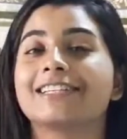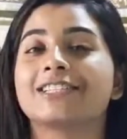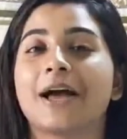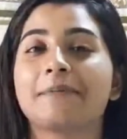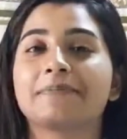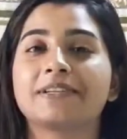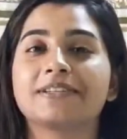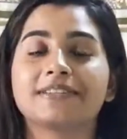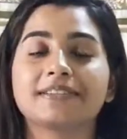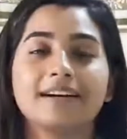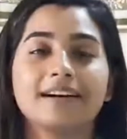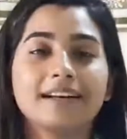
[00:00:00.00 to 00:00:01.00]
the
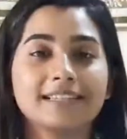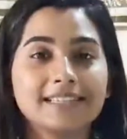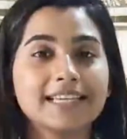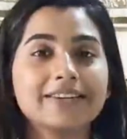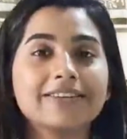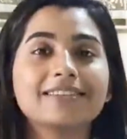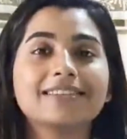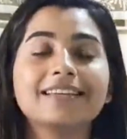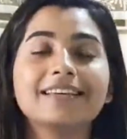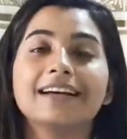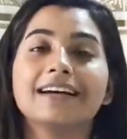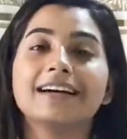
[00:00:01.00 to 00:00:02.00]
chapters
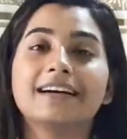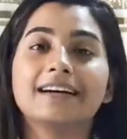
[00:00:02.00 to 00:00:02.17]
seriously,